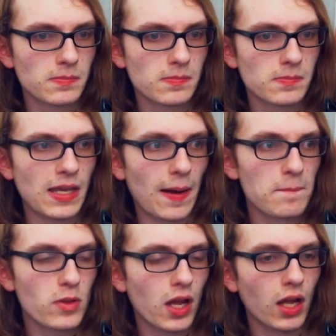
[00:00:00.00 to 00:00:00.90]
Yeah.
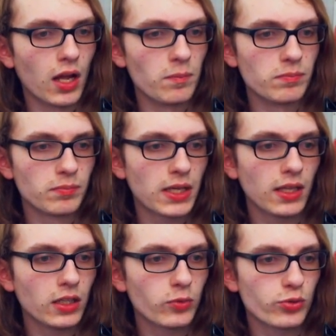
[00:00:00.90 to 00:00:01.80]

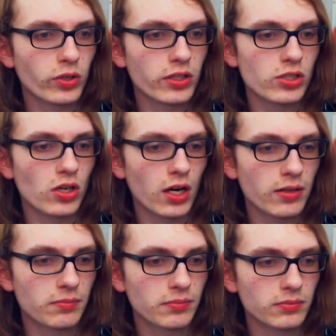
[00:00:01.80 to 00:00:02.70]
McKinley was really the start
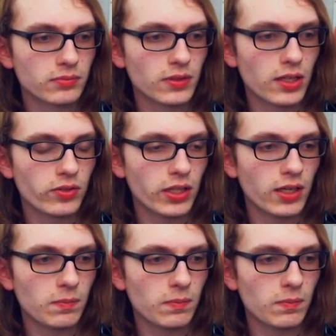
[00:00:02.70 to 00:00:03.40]
of